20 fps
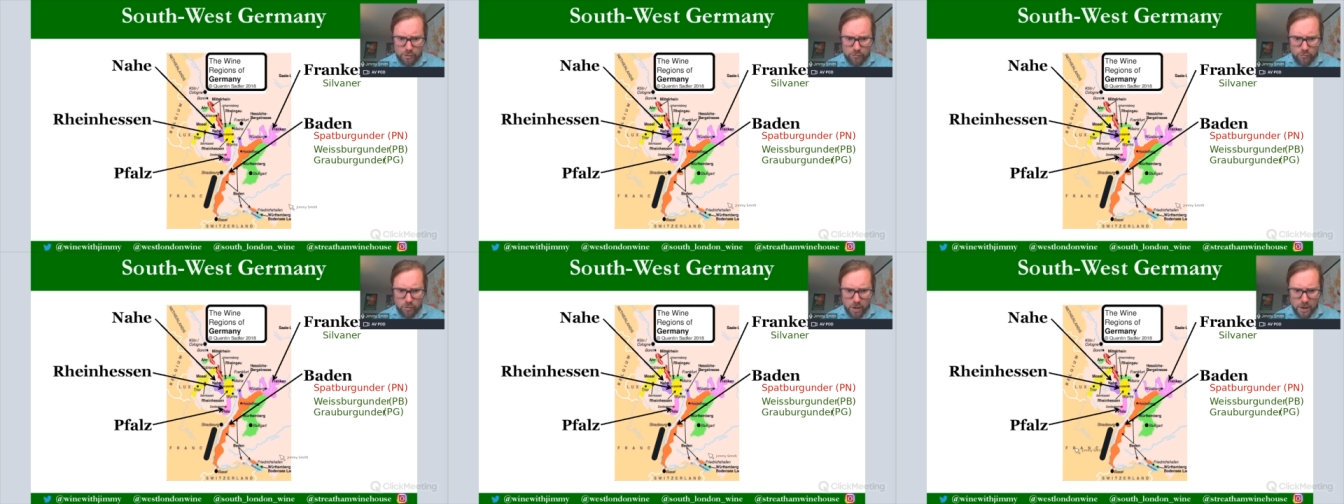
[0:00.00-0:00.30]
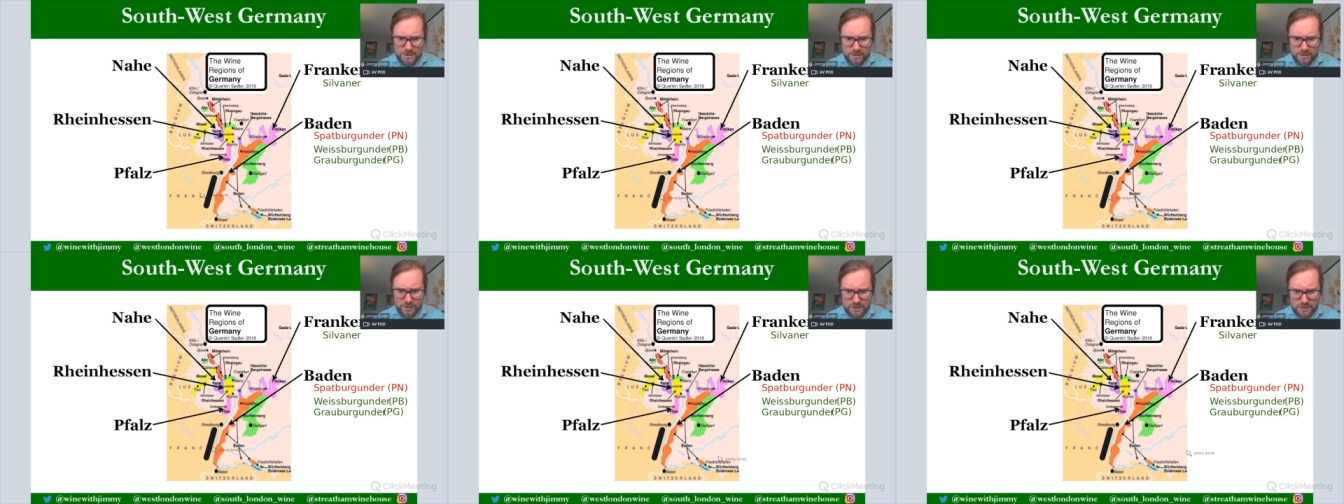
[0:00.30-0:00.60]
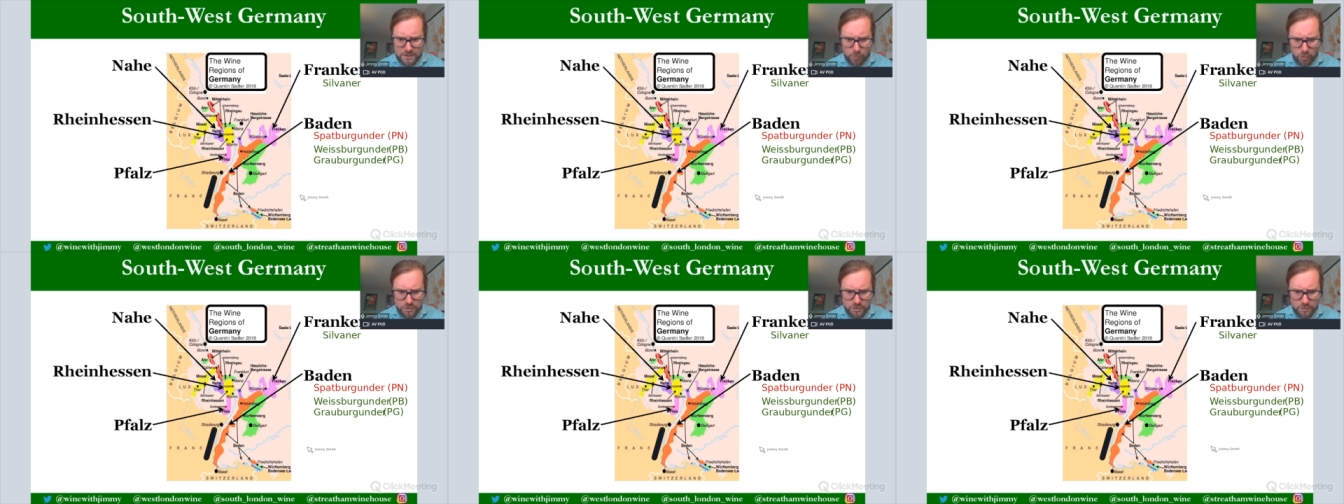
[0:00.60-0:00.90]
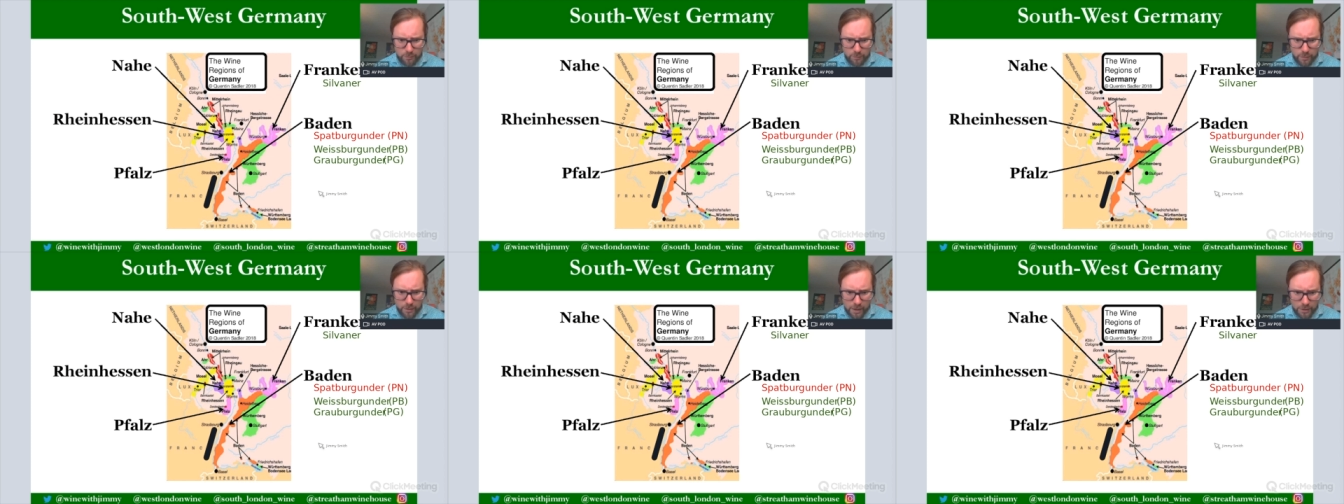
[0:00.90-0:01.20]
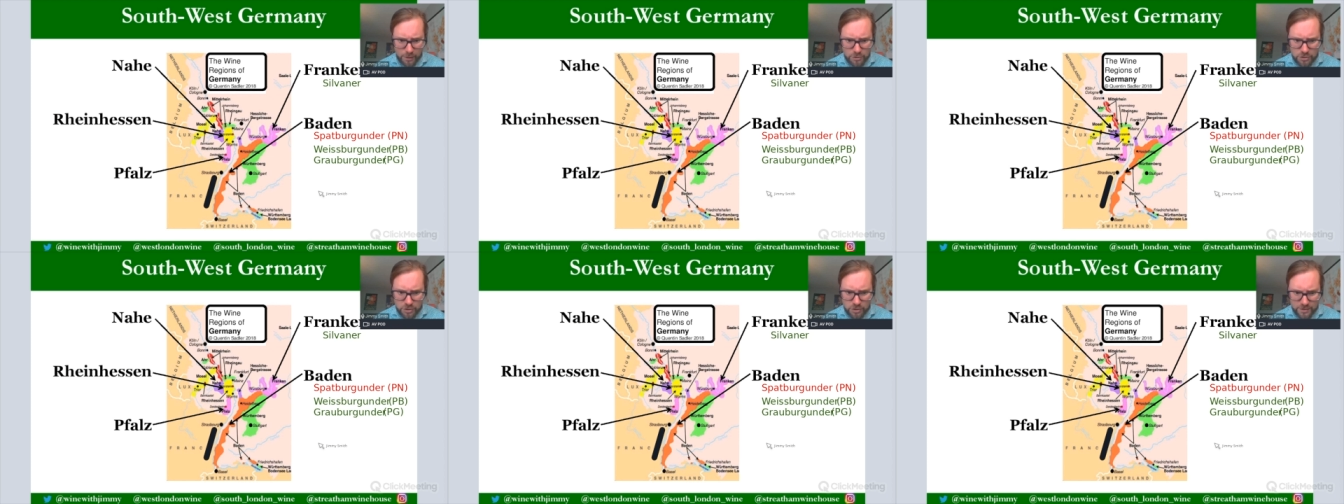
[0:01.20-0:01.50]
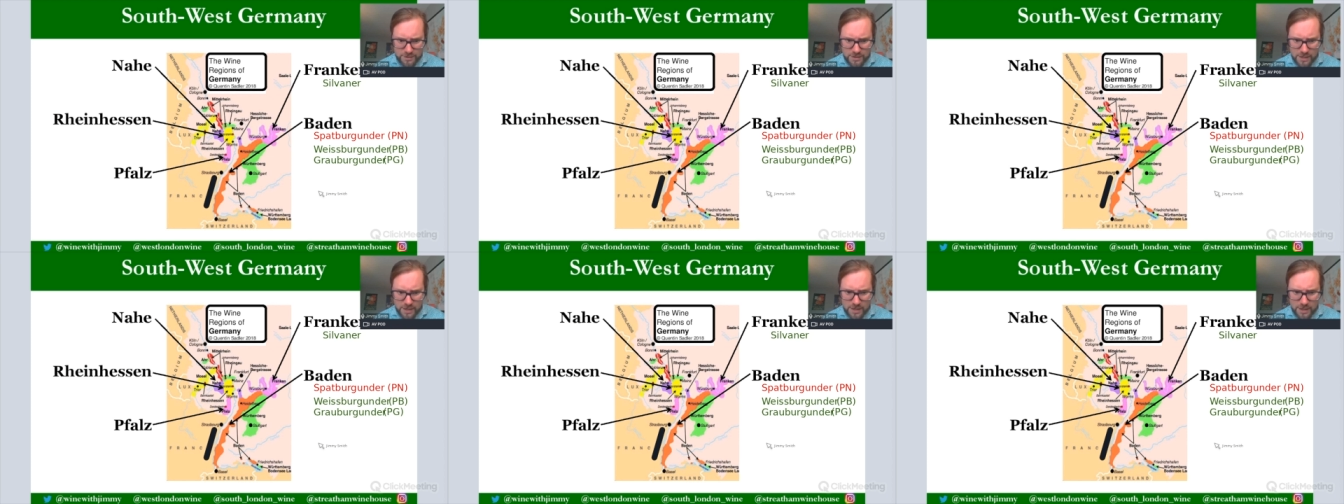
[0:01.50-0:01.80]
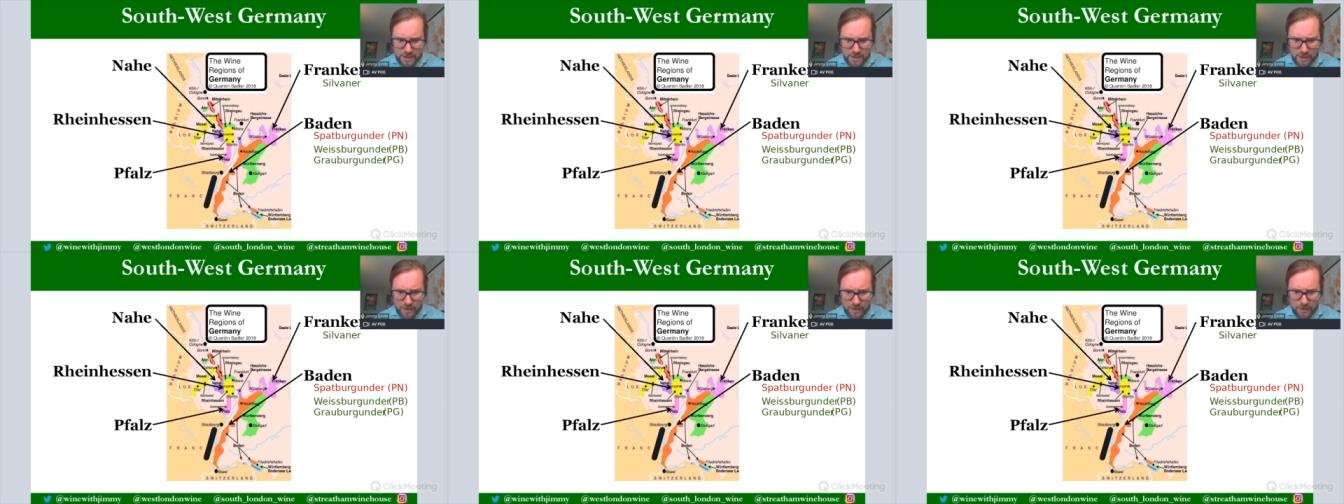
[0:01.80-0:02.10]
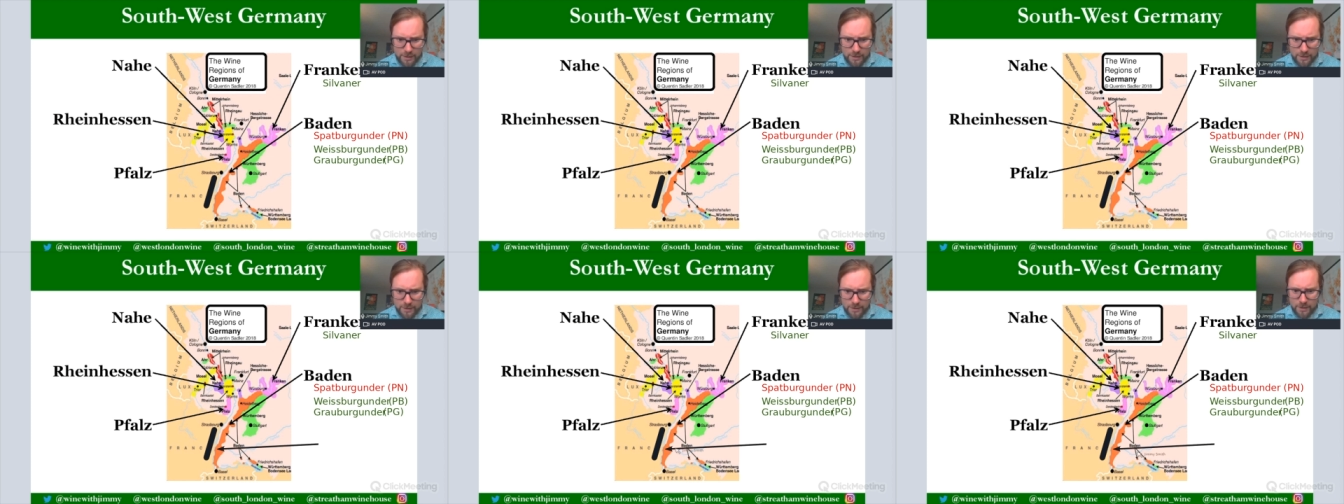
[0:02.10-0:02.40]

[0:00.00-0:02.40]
right in this bottom part just here,